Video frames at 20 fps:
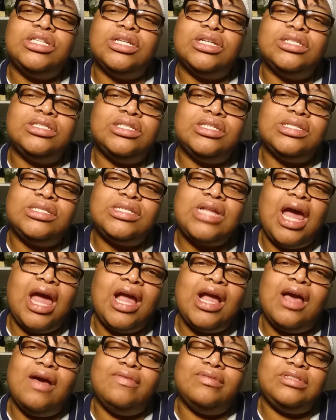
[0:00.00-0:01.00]
the
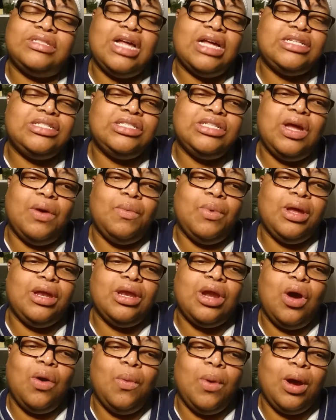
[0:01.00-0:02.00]
same conversation that
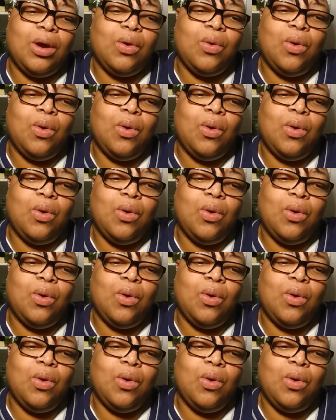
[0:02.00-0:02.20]
went nowhere,